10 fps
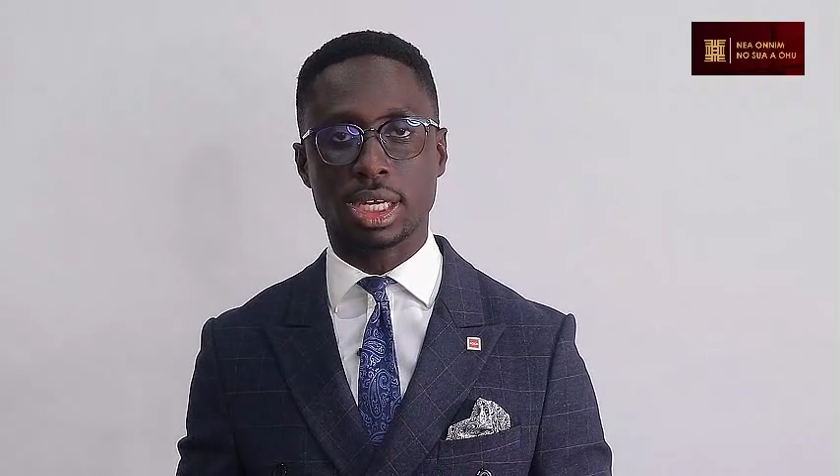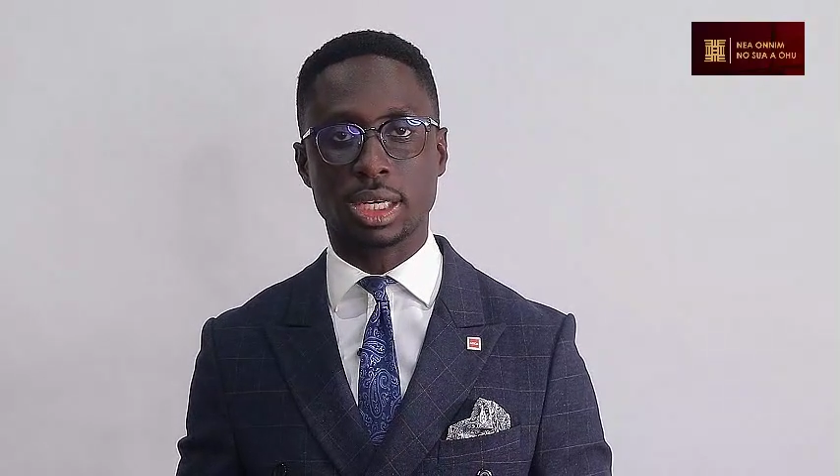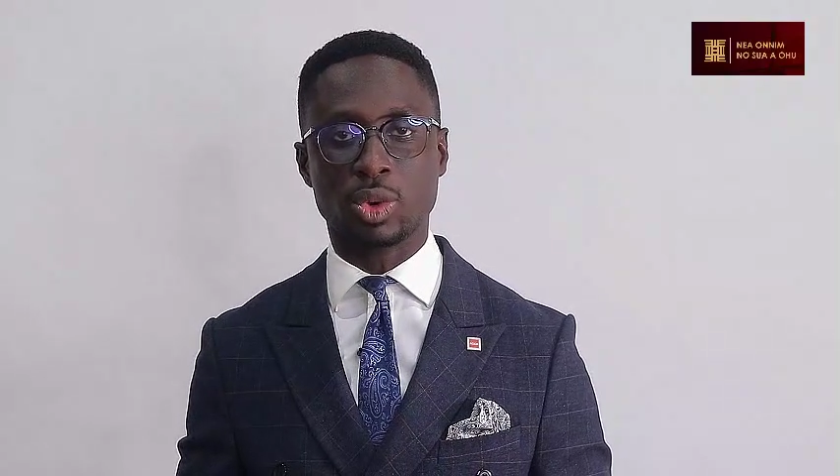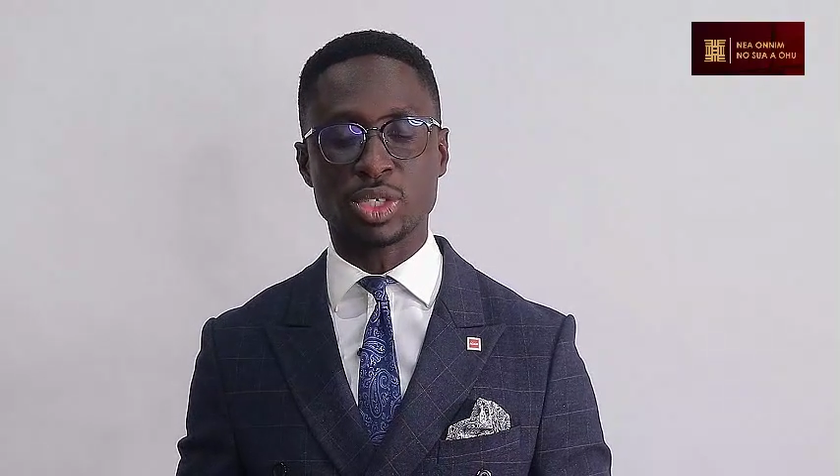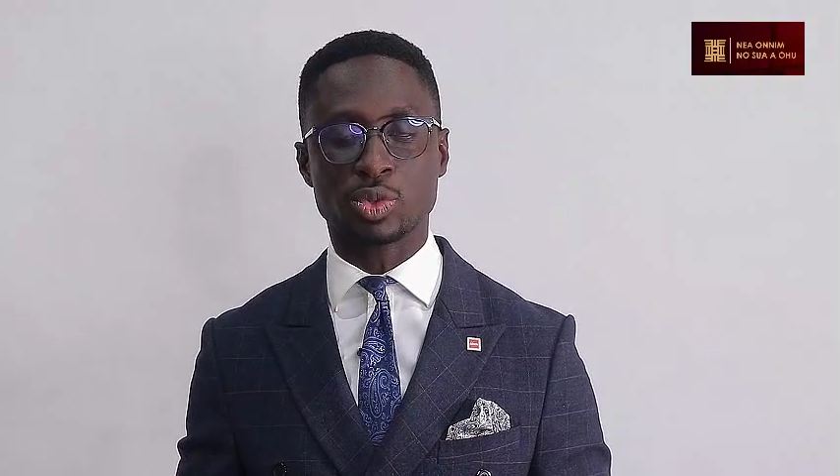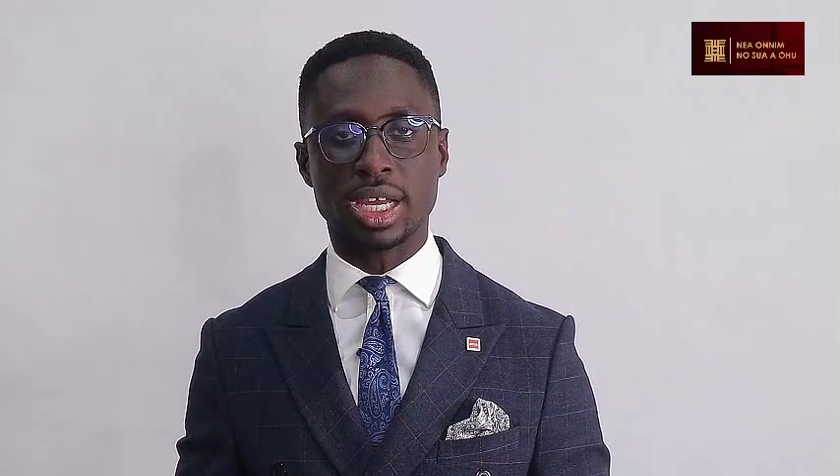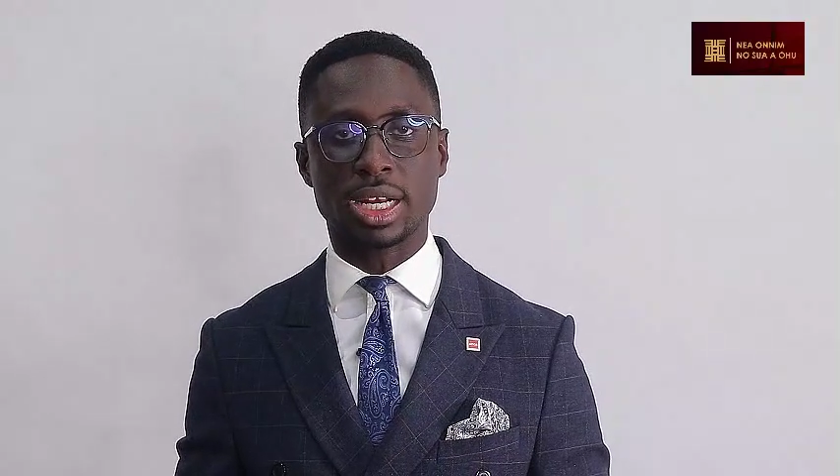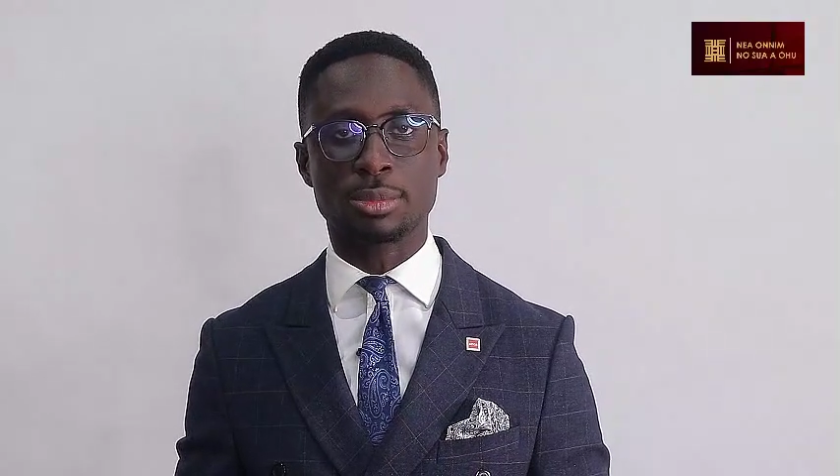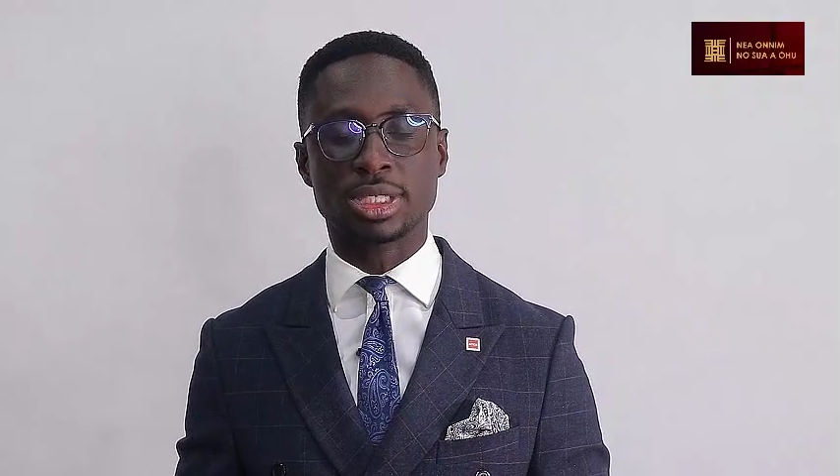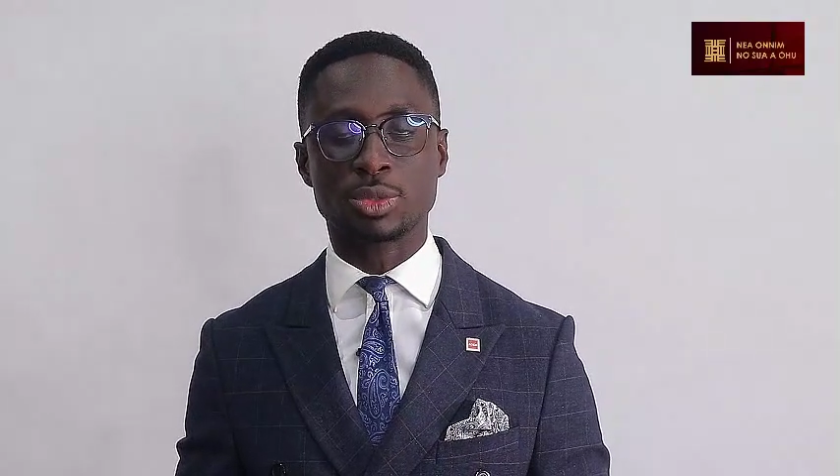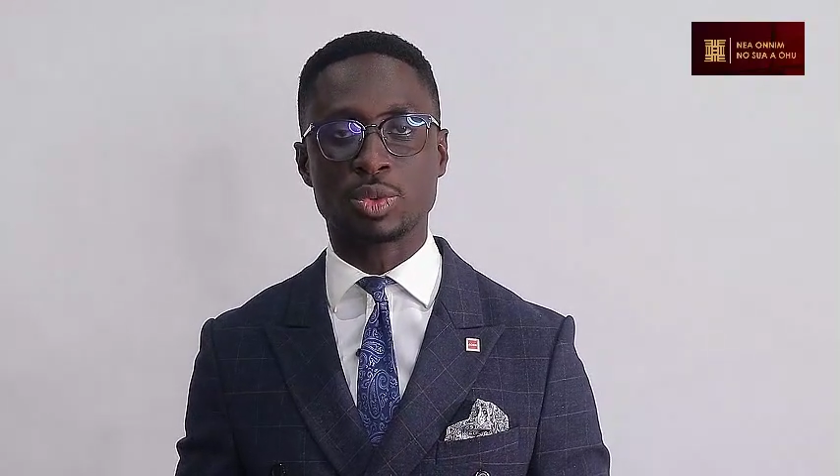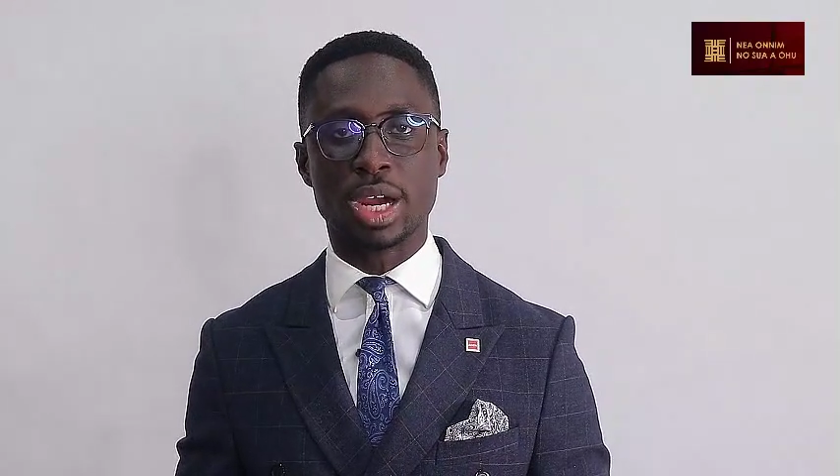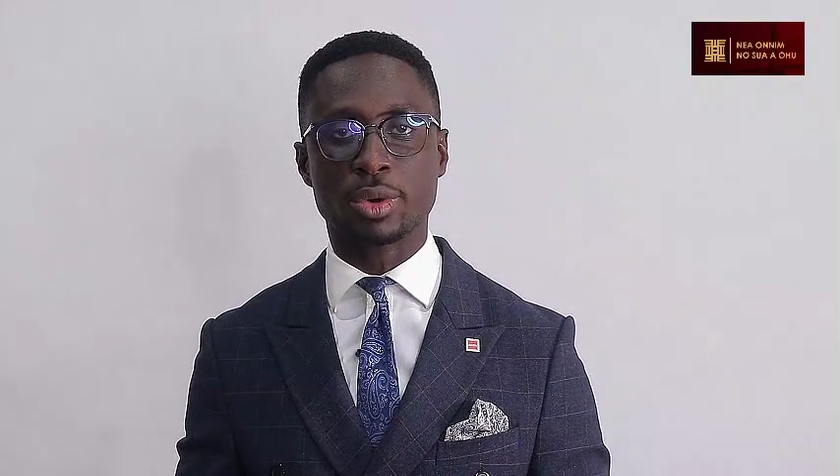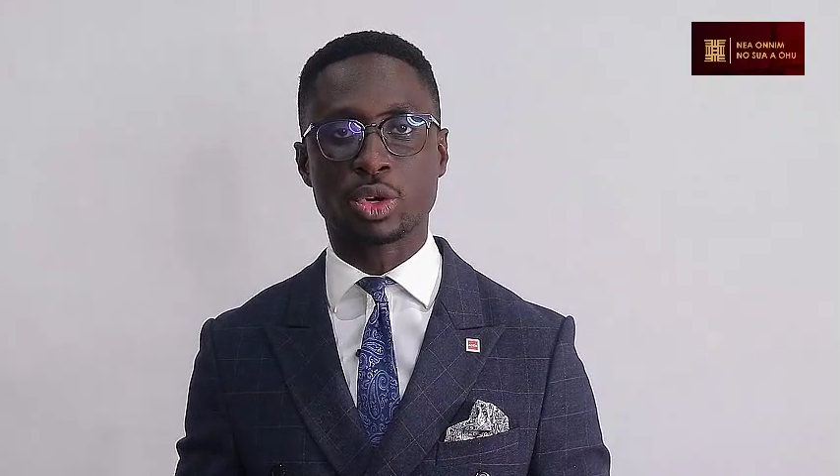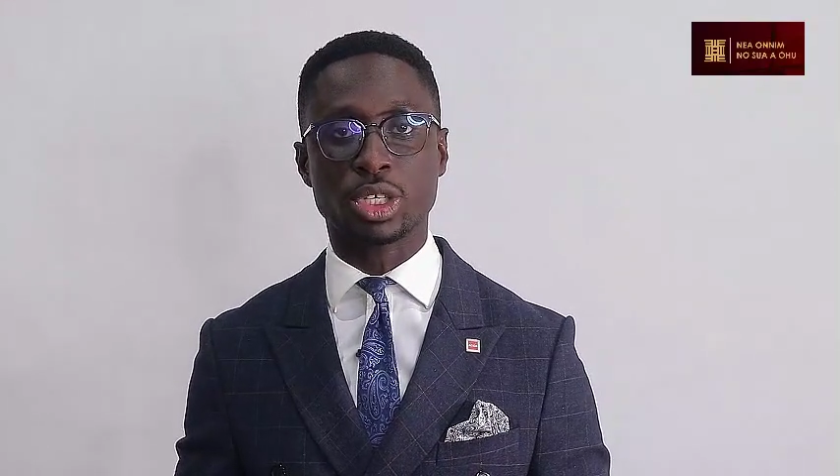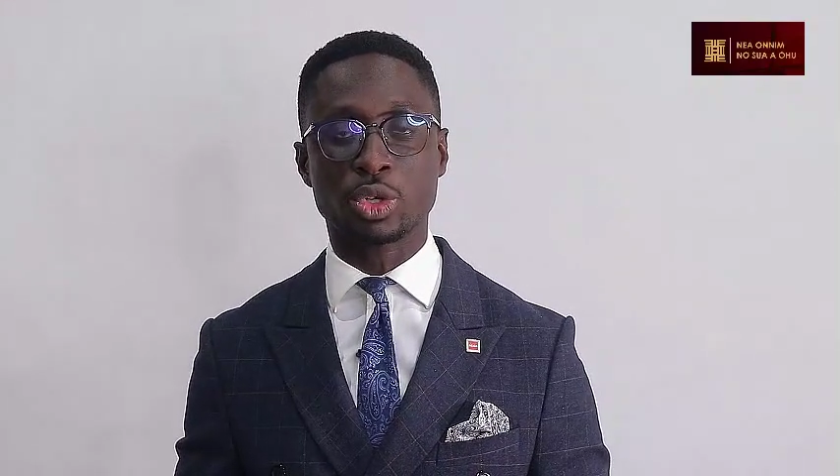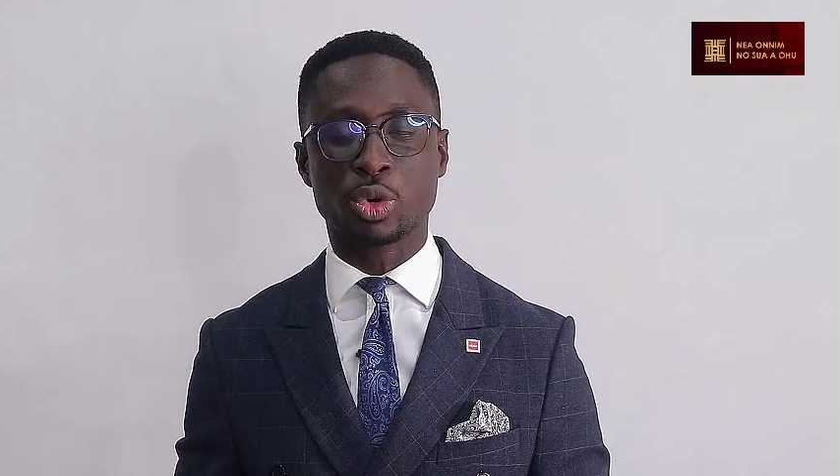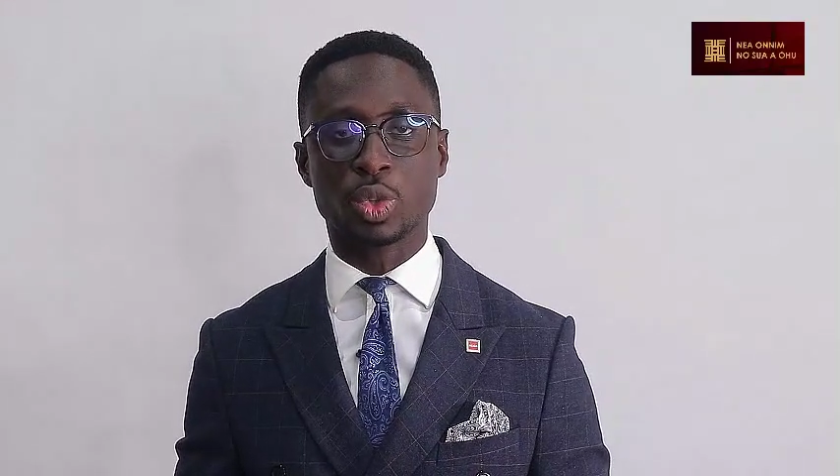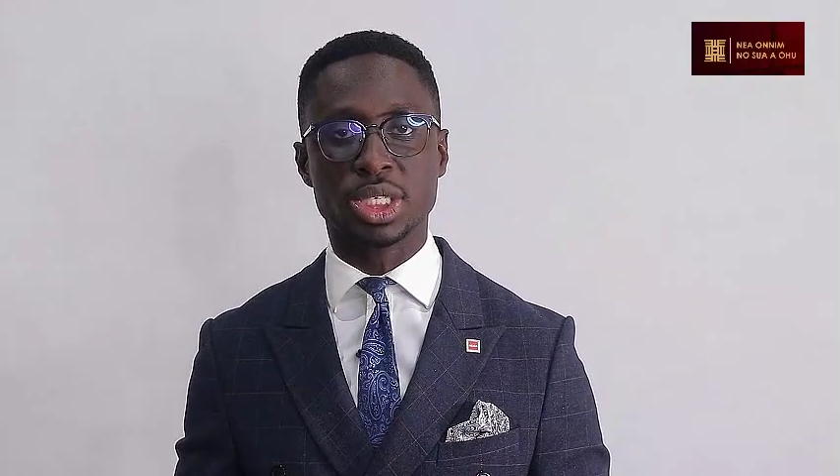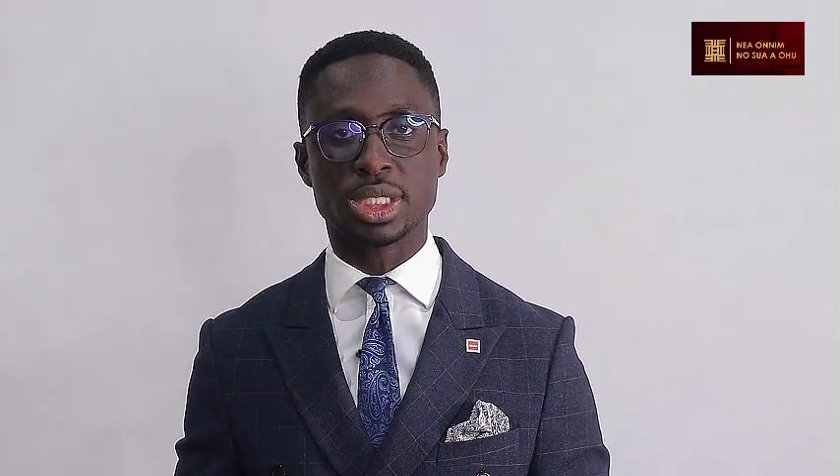And once we are debiting, we are recording
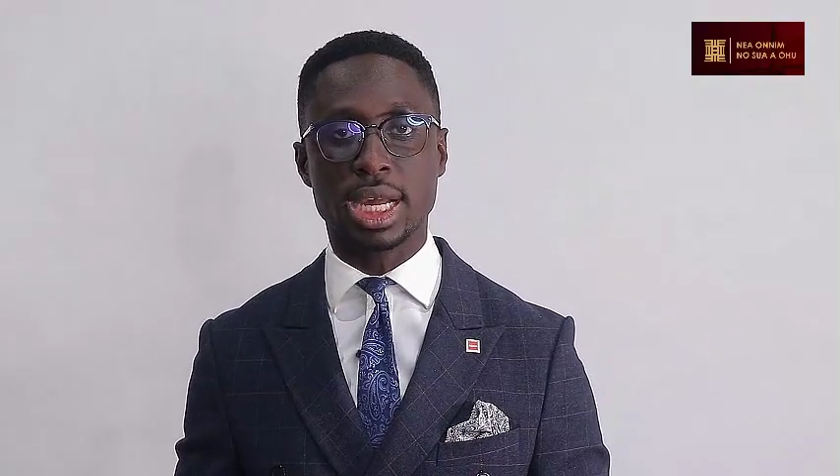on which